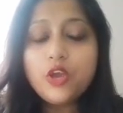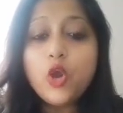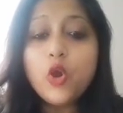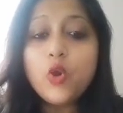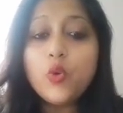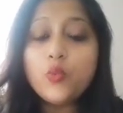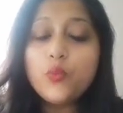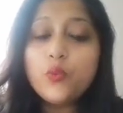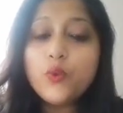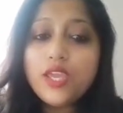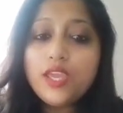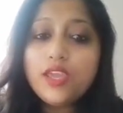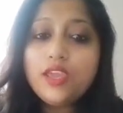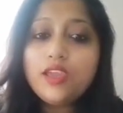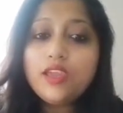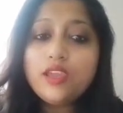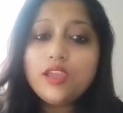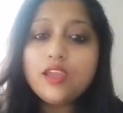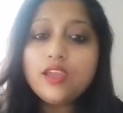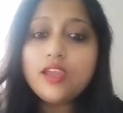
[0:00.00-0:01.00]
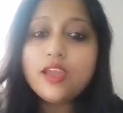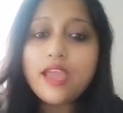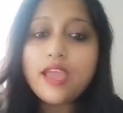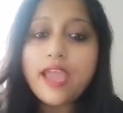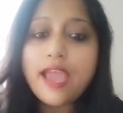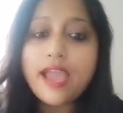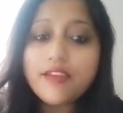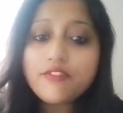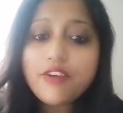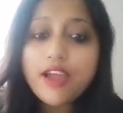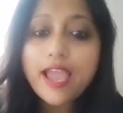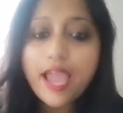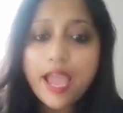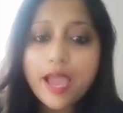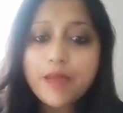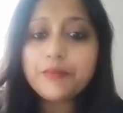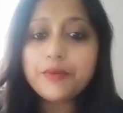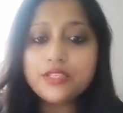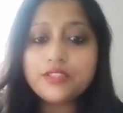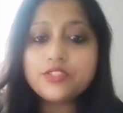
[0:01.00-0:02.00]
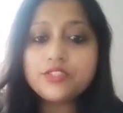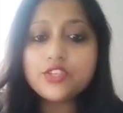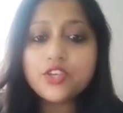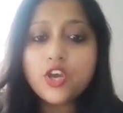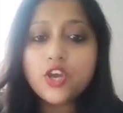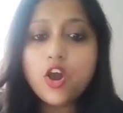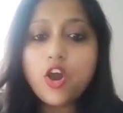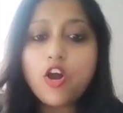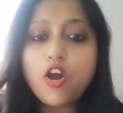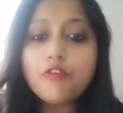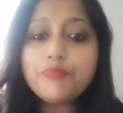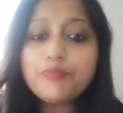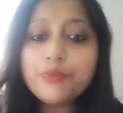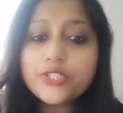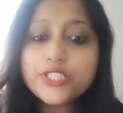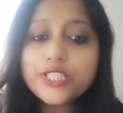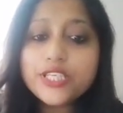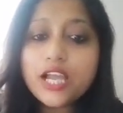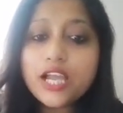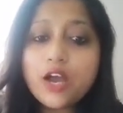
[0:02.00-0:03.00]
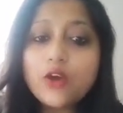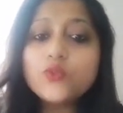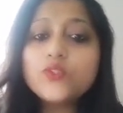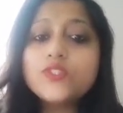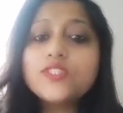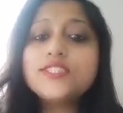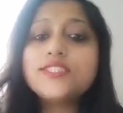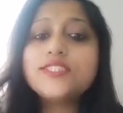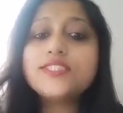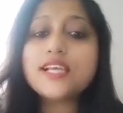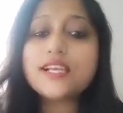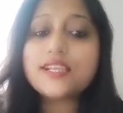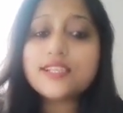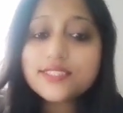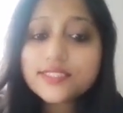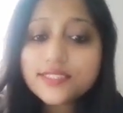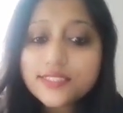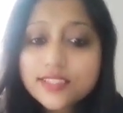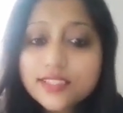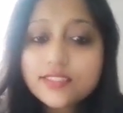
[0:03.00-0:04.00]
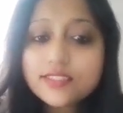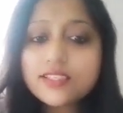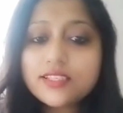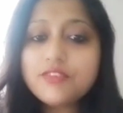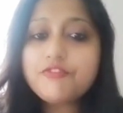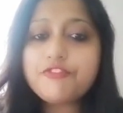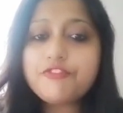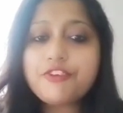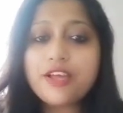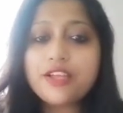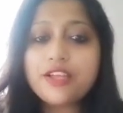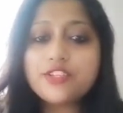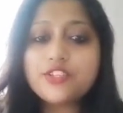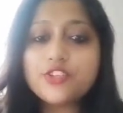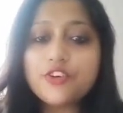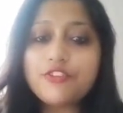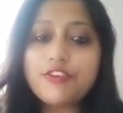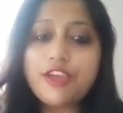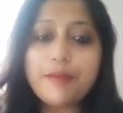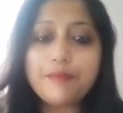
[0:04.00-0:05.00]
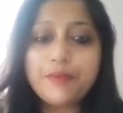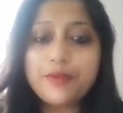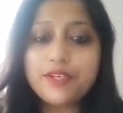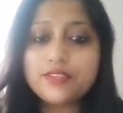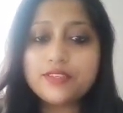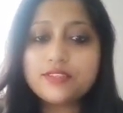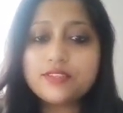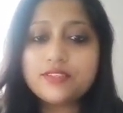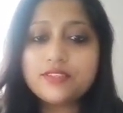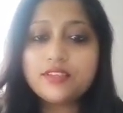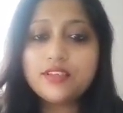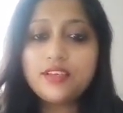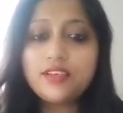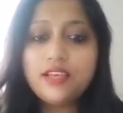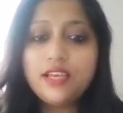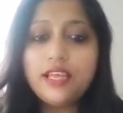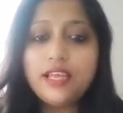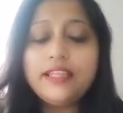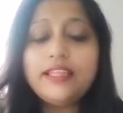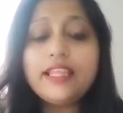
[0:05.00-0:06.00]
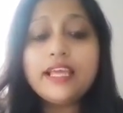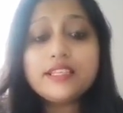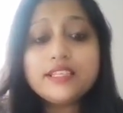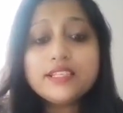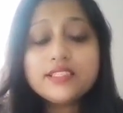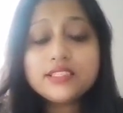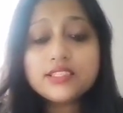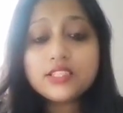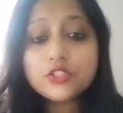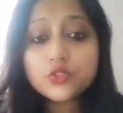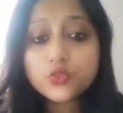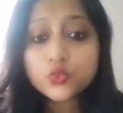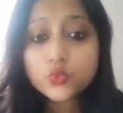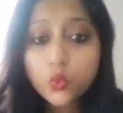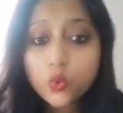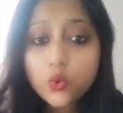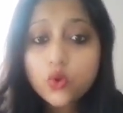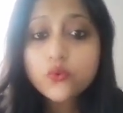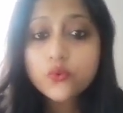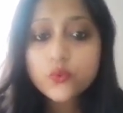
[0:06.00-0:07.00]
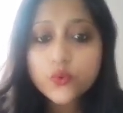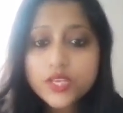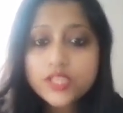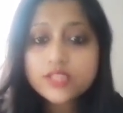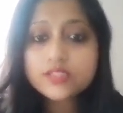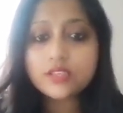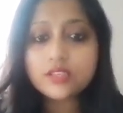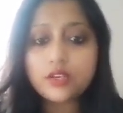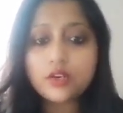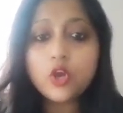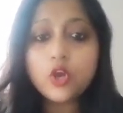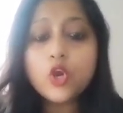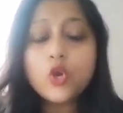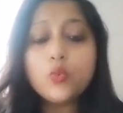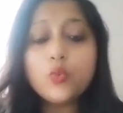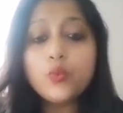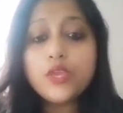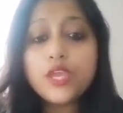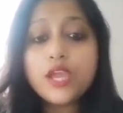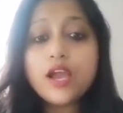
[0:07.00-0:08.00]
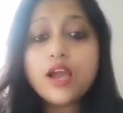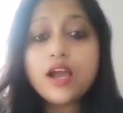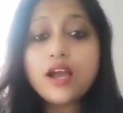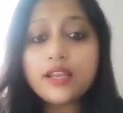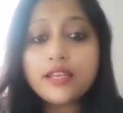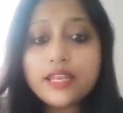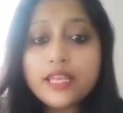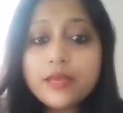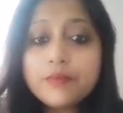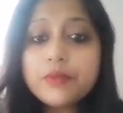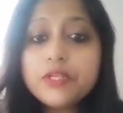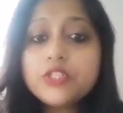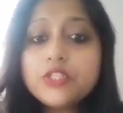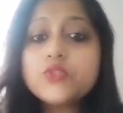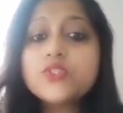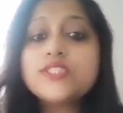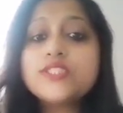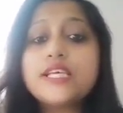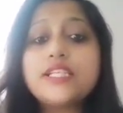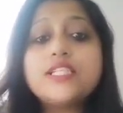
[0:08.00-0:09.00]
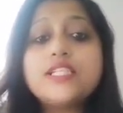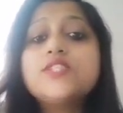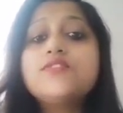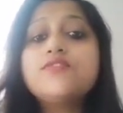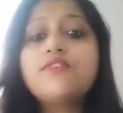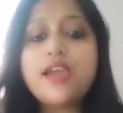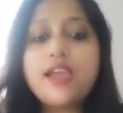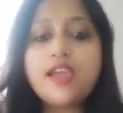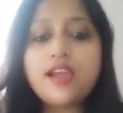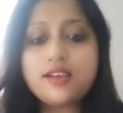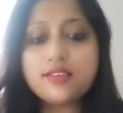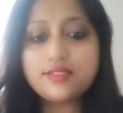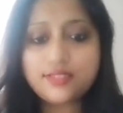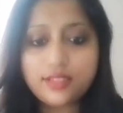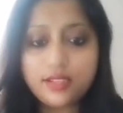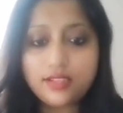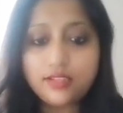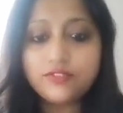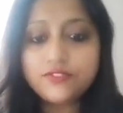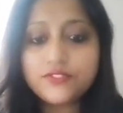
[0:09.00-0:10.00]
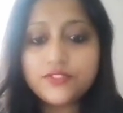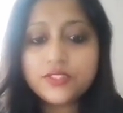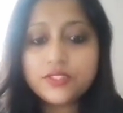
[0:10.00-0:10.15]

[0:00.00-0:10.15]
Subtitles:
We have a habit of putting out success in front of happiness. That is the sole reason we are unable to satisfy ourselves.